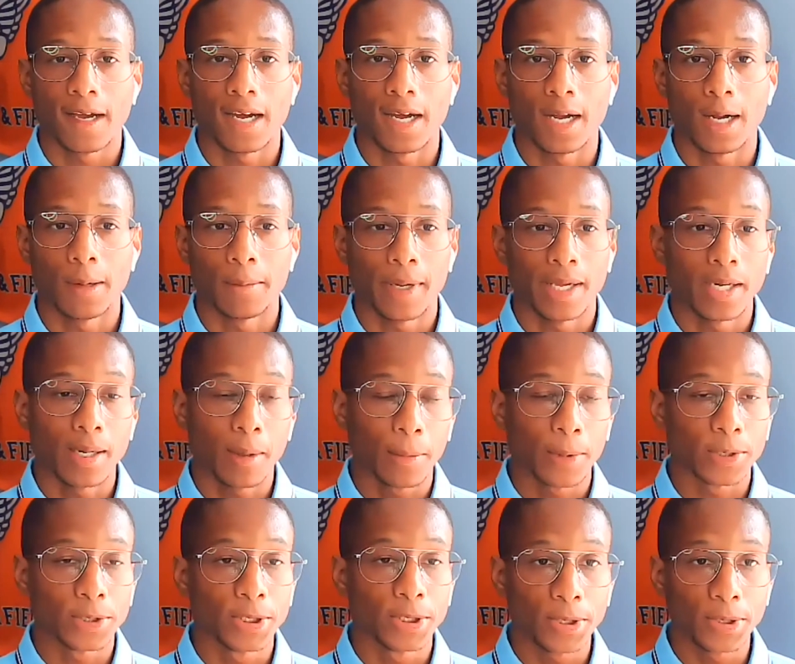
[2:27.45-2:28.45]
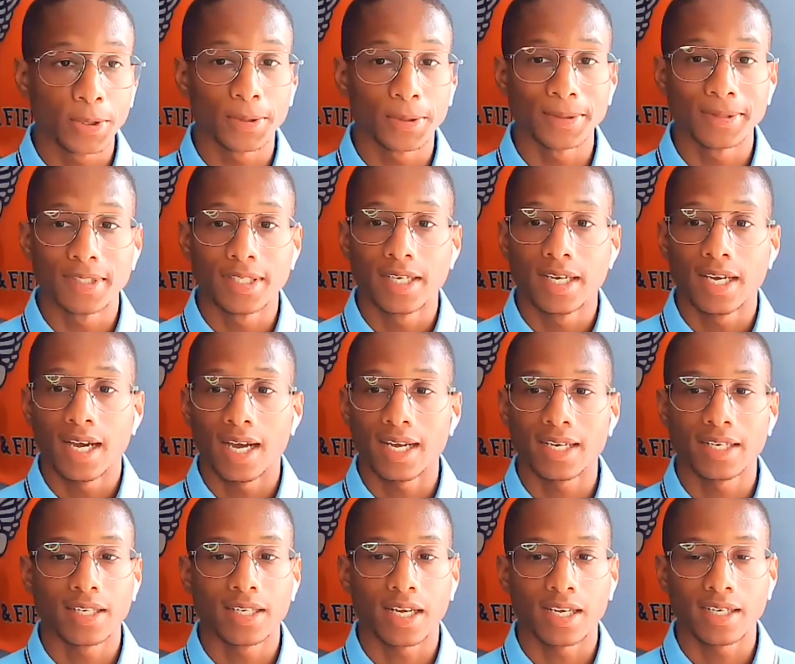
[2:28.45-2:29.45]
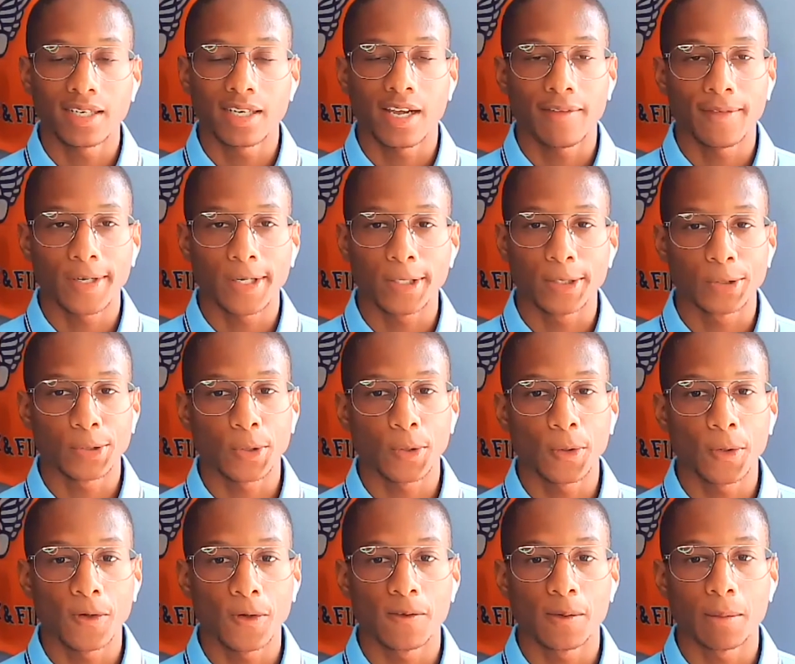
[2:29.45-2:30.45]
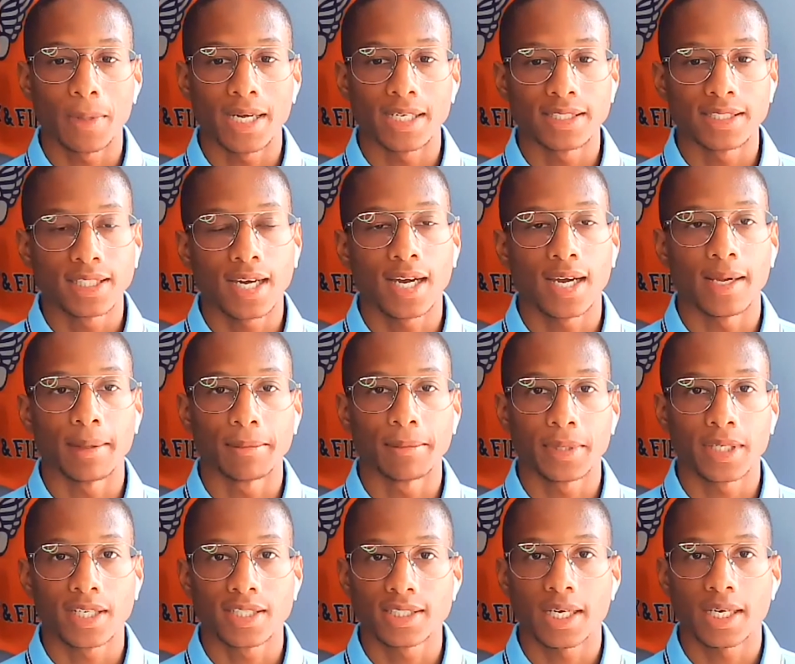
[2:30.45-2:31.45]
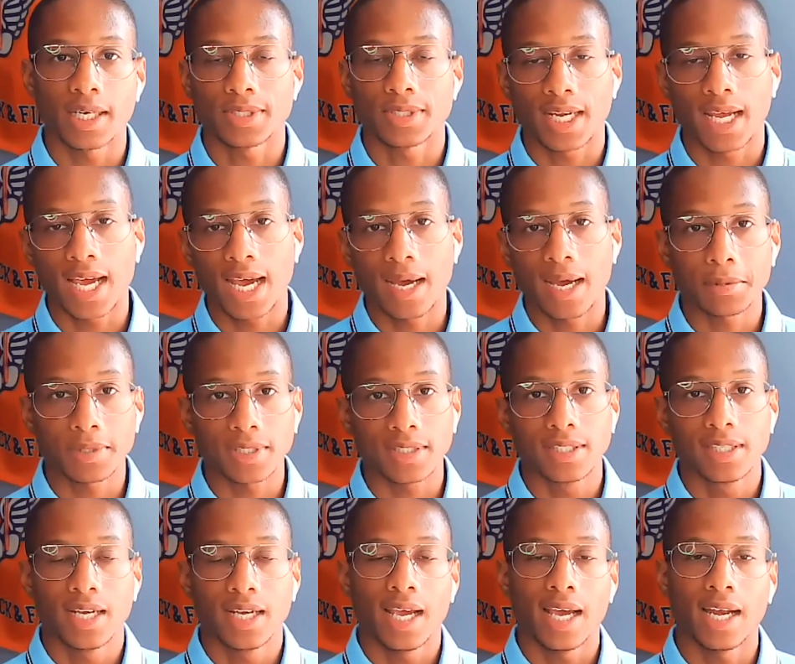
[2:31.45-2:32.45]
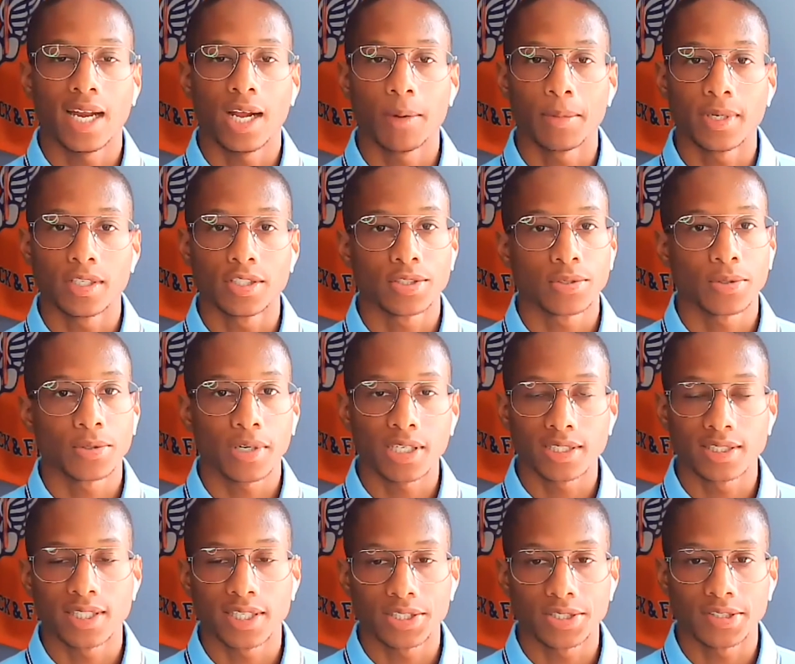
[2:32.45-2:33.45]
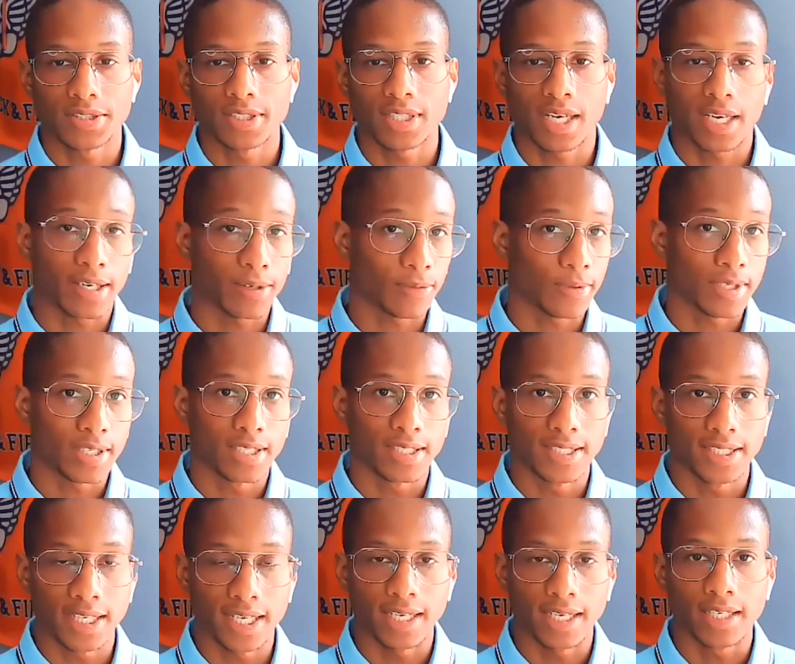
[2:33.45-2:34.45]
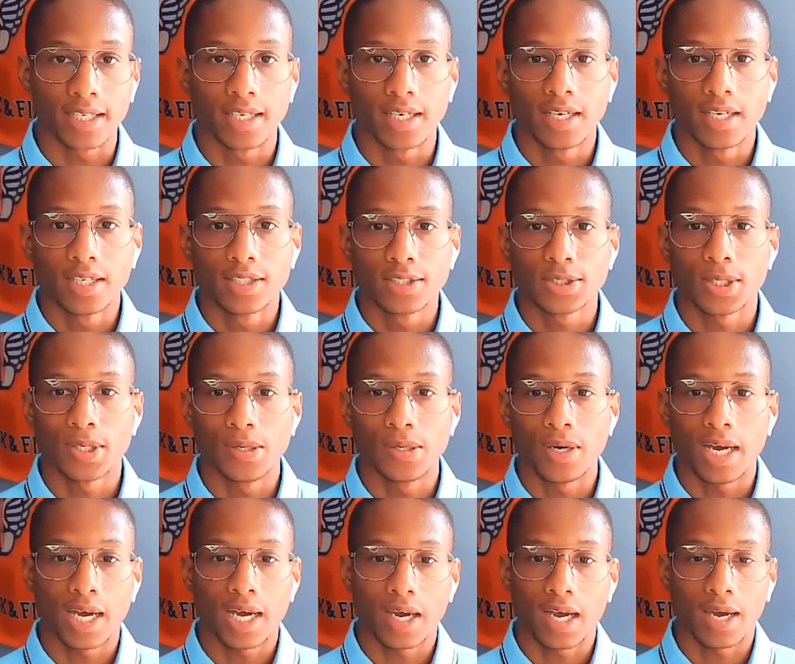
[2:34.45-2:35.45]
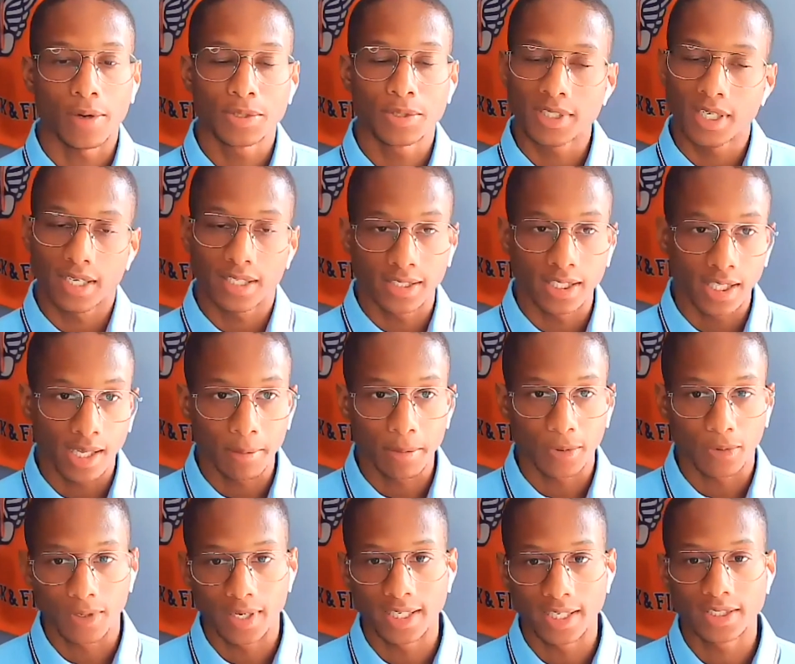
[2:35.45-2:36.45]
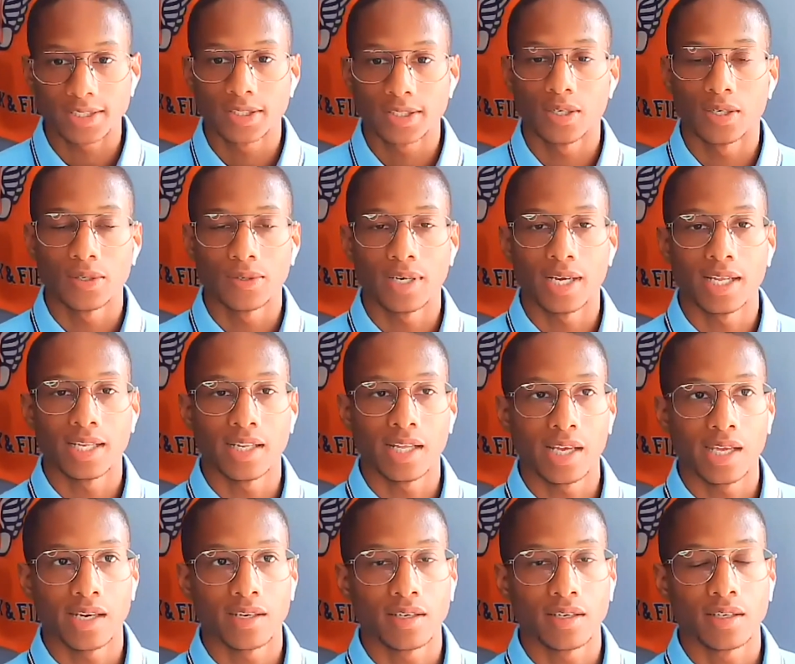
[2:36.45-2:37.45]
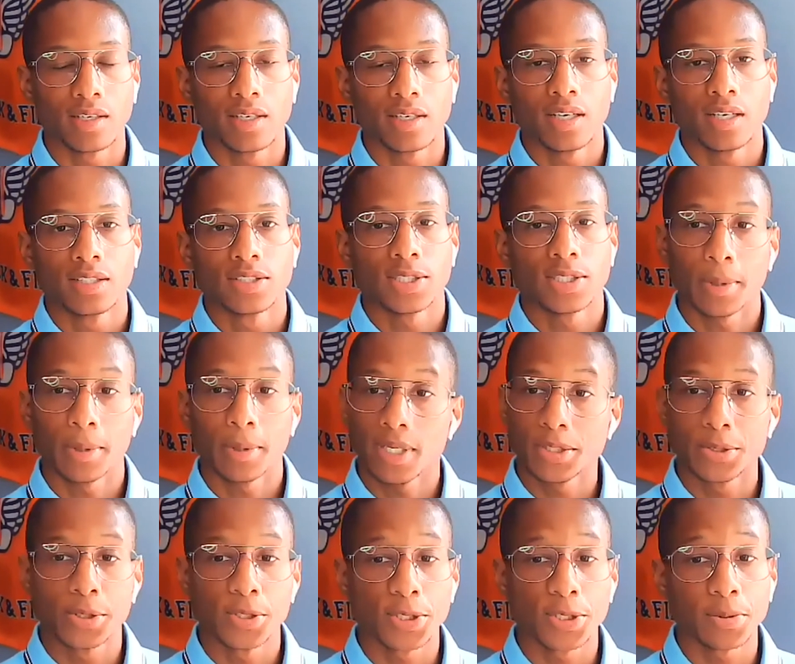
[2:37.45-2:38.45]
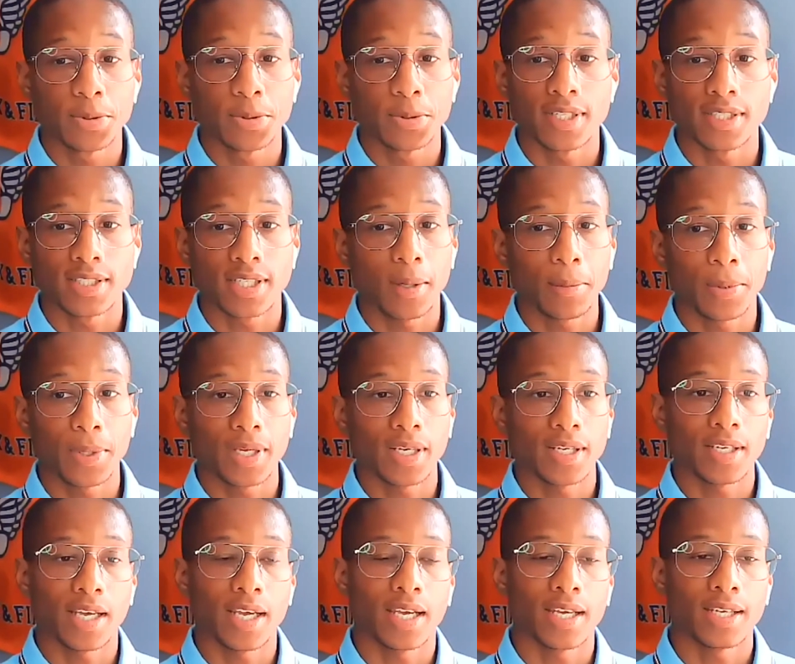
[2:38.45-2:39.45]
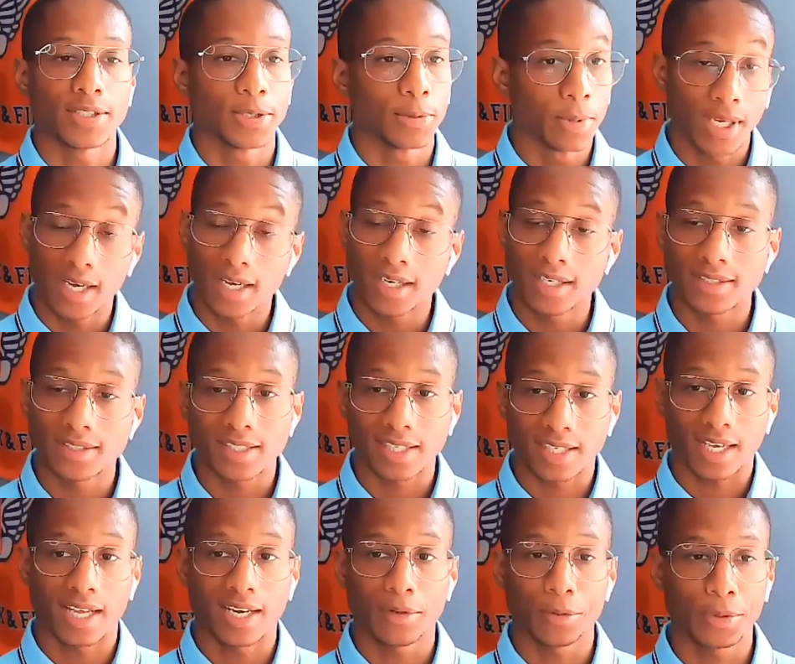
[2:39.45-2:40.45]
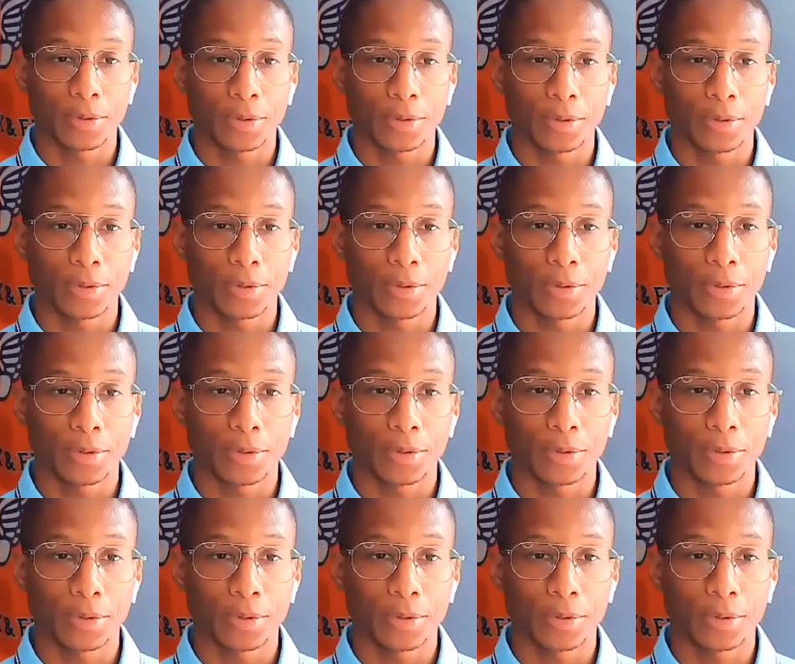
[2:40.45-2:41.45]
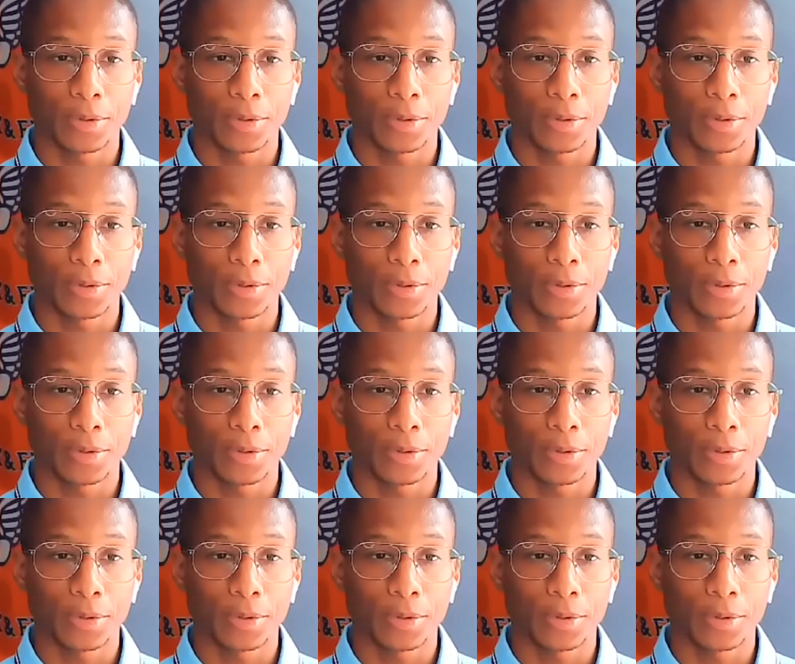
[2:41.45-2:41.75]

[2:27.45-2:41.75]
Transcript: And number two, I didn't have any control over my time because I was capped at how many training sessions I could run in a day. So I was in a dilemma, right? So and then someone introduced me to this company, and to be honest, like I didn't really know what it was.